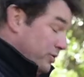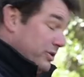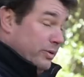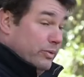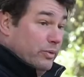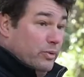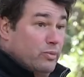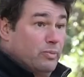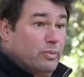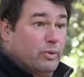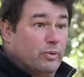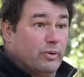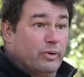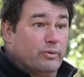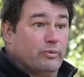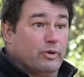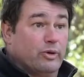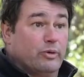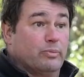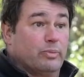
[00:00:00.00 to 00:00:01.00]
they were all bought in
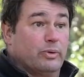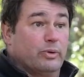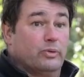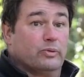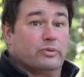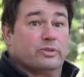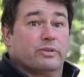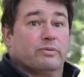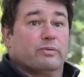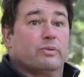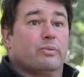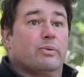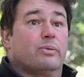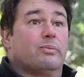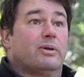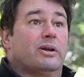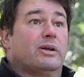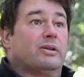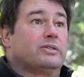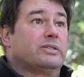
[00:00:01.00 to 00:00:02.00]
root balls. They've all been
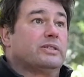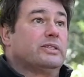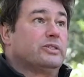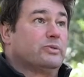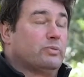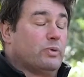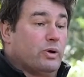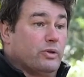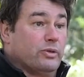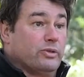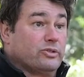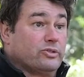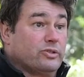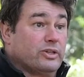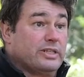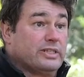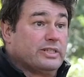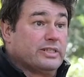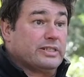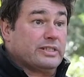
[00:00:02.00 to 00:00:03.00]
planted while the
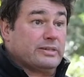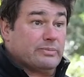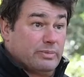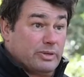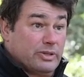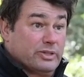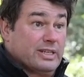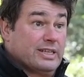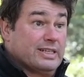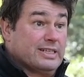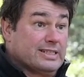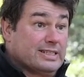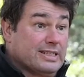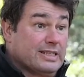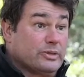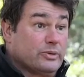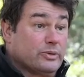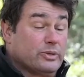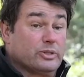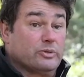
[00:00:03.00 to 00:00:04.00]
trees, because they're
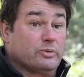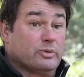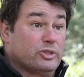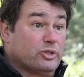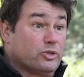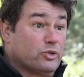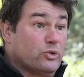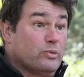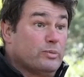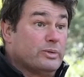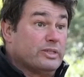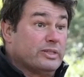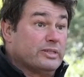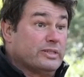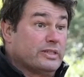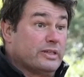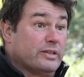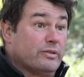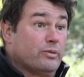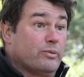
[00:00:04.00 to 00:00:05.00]
deciduous, were dormant.
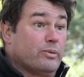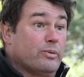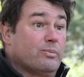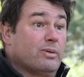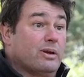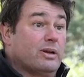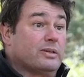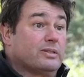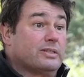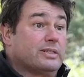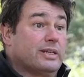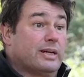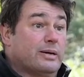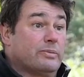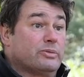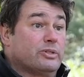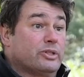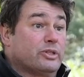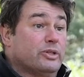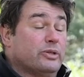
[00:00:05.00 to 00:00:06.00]
So they've all been planted
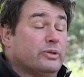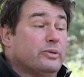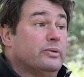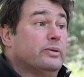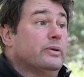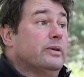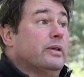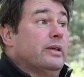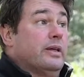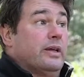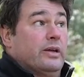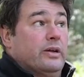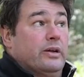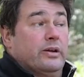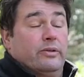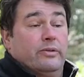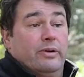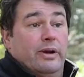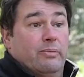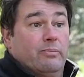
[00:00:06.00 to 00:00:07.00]
up to kind
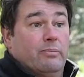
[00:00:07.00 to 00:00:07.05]
of around